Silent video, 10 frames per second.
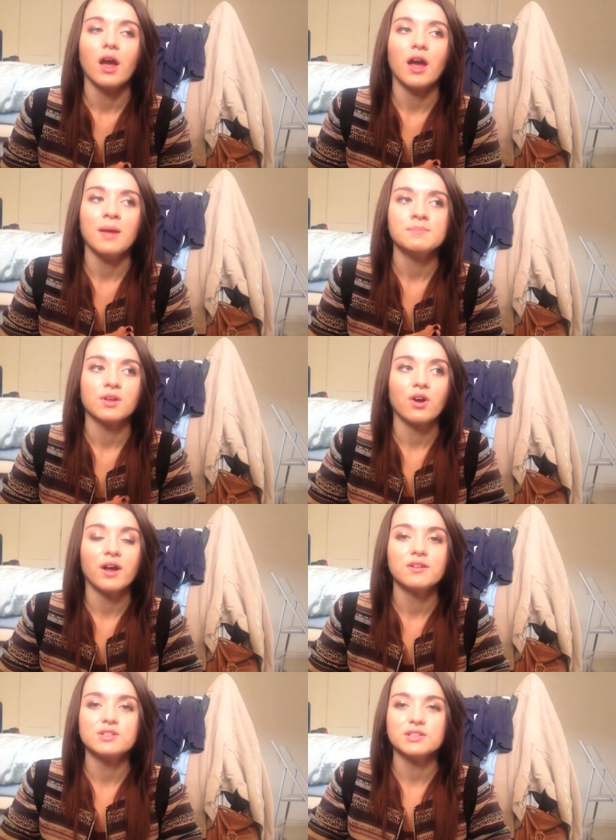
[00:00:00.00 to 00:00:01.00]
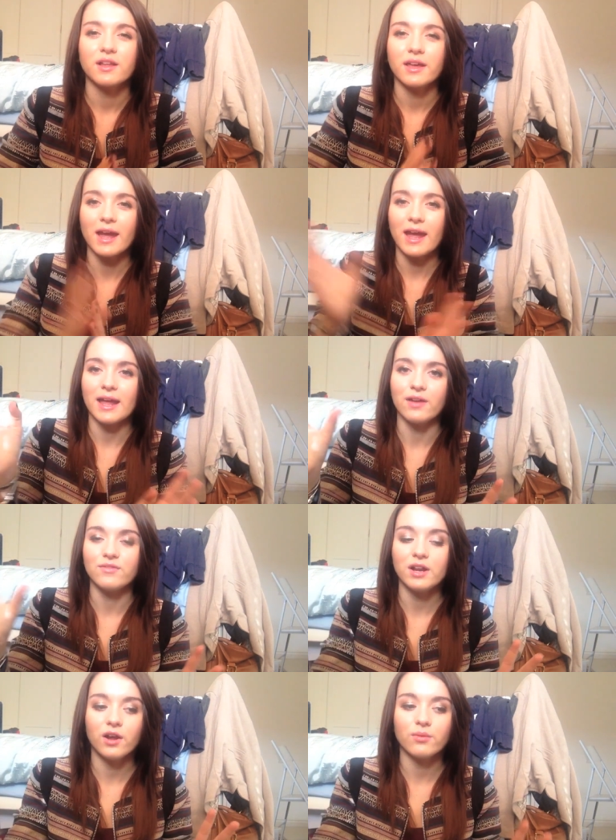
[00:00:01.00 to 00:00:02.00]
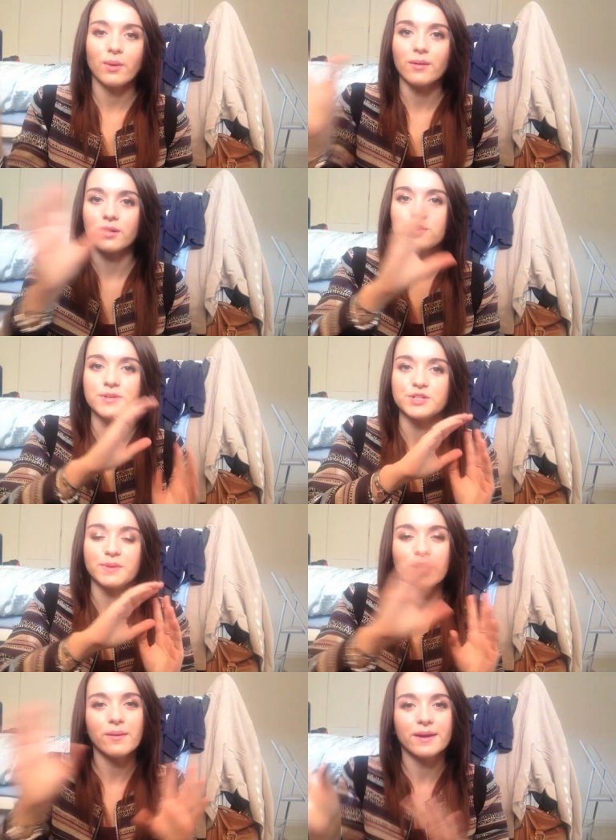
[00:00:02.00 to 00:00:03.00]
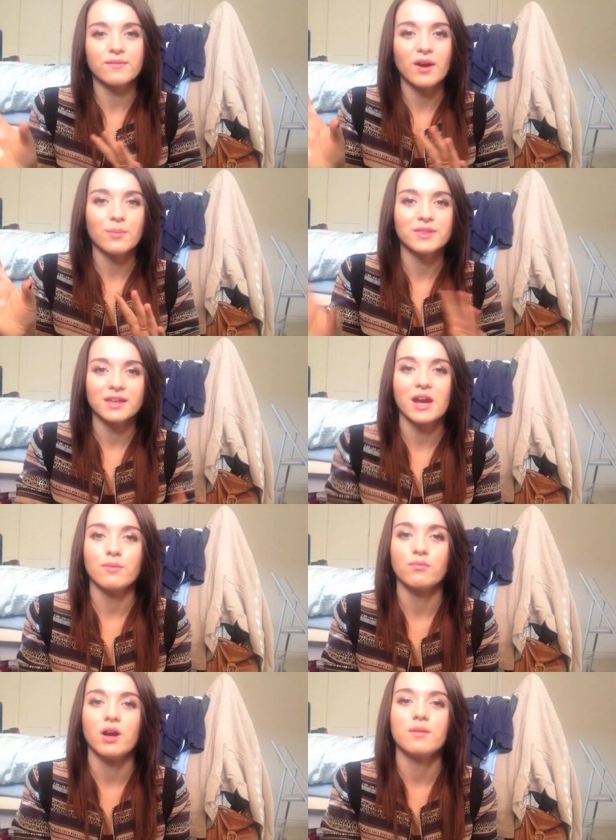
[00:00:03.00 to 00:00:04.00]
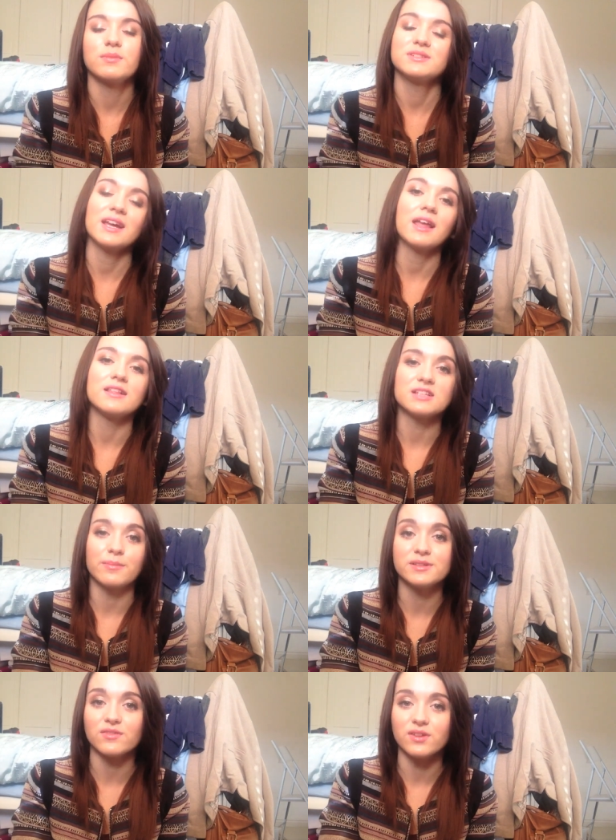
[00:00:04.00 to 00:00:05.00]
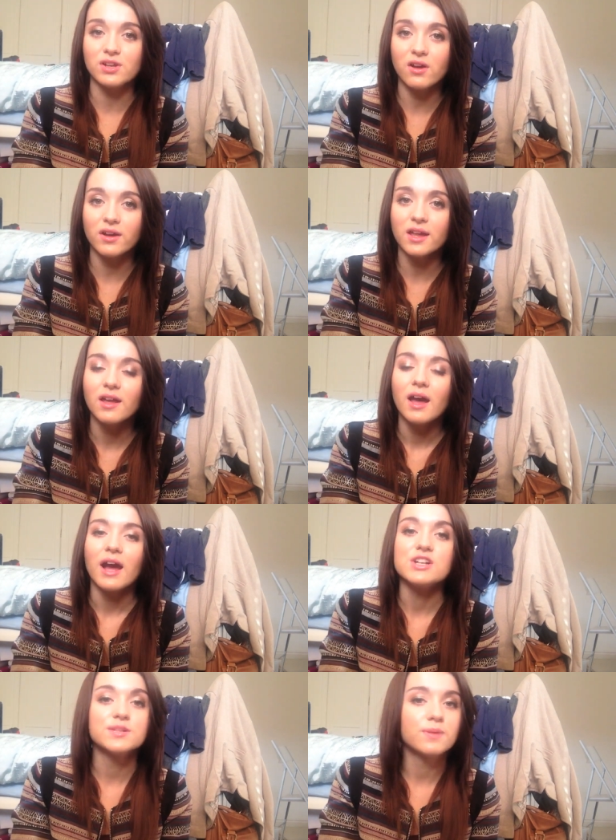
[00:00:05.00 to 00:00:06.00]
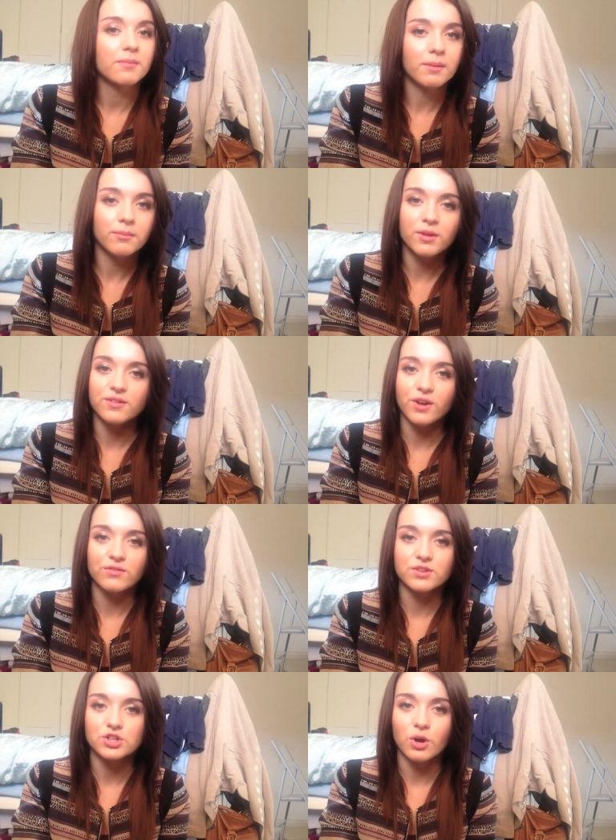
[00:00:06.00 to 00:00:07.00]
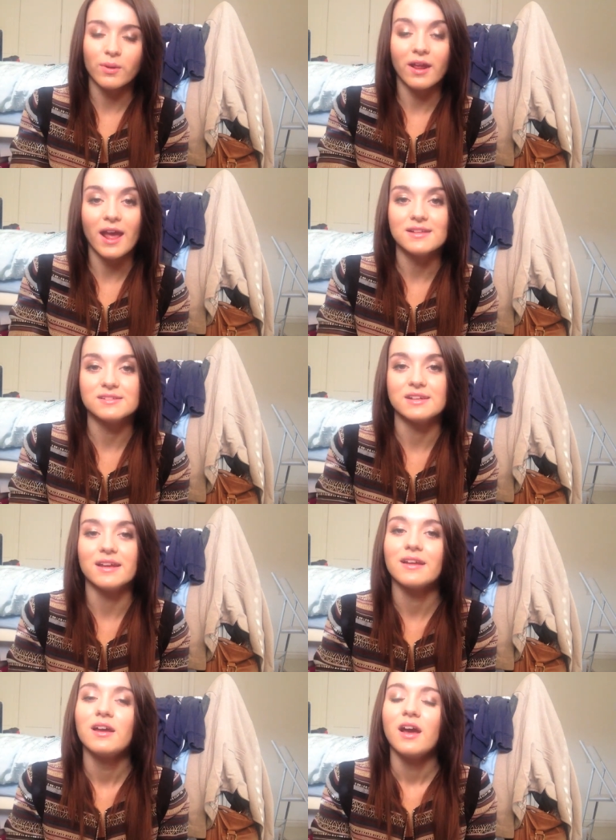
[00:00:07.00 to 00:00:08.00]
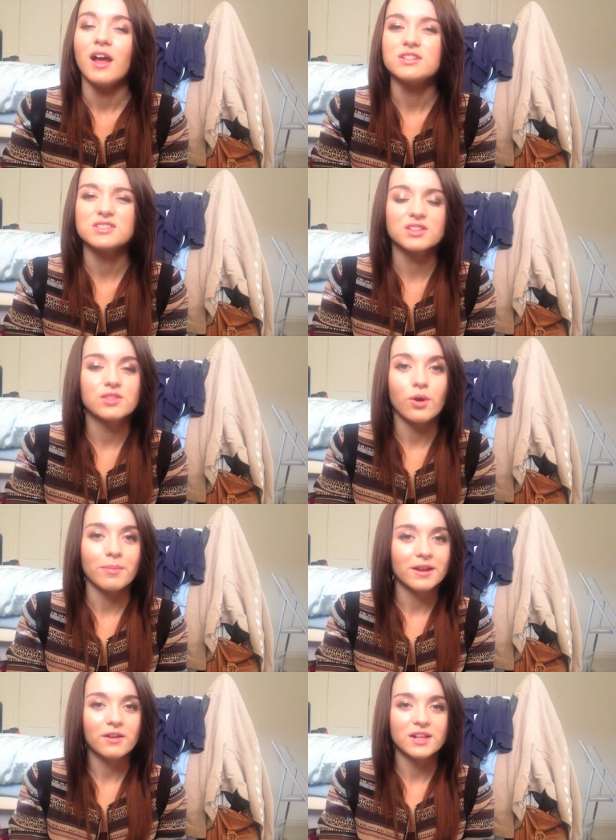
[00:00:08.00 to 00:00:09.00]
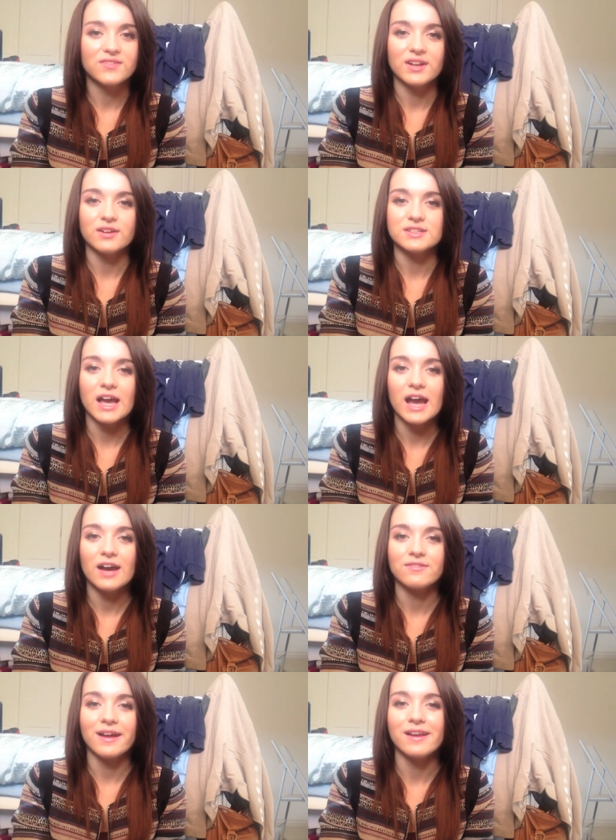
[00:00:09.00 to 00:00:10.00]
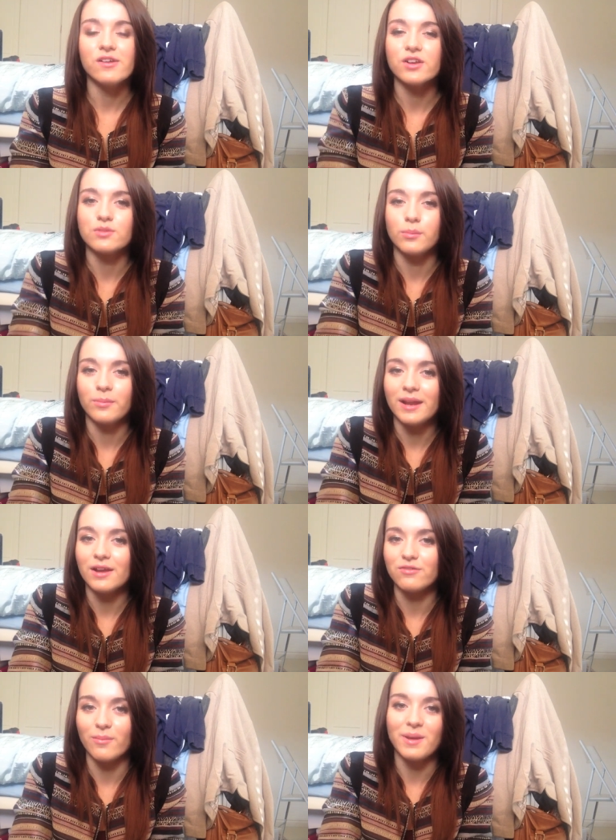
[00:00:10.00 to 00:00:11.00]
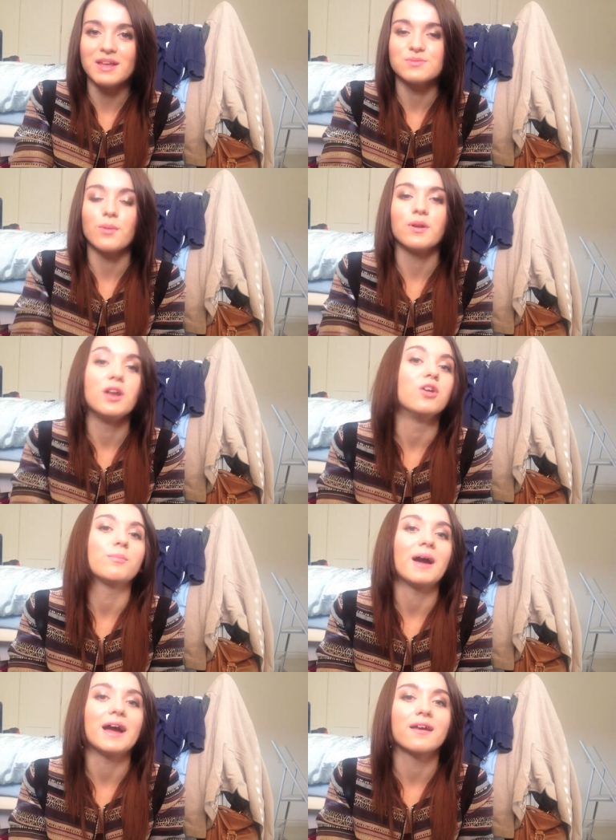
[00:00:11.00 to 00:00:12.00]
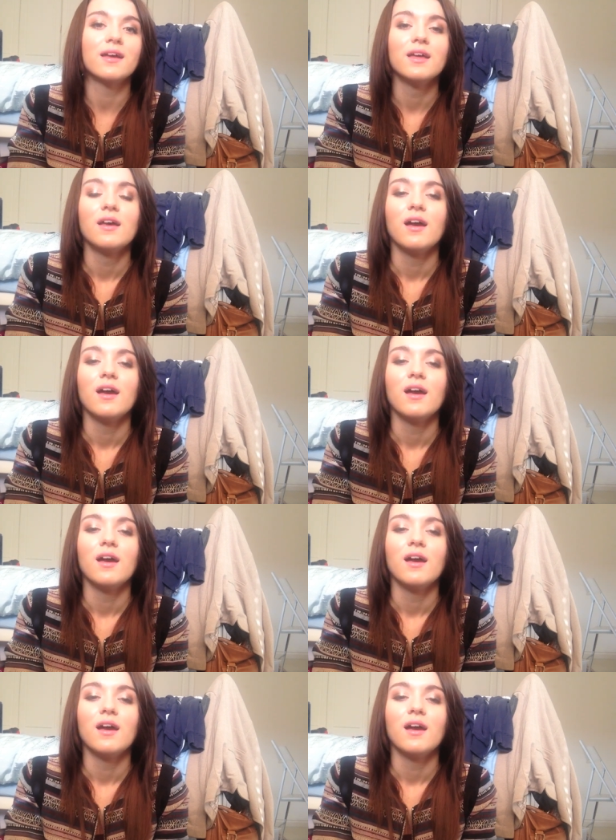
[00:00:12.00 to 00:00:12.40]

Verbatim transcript: and um, kind of just like a video where I'm going to be just be going around with the camera, taking snippets of the night and just putting my music over the top when I edit it. I just thought it'd be a nice video to have and a nice memorabilia for me as well when I look back.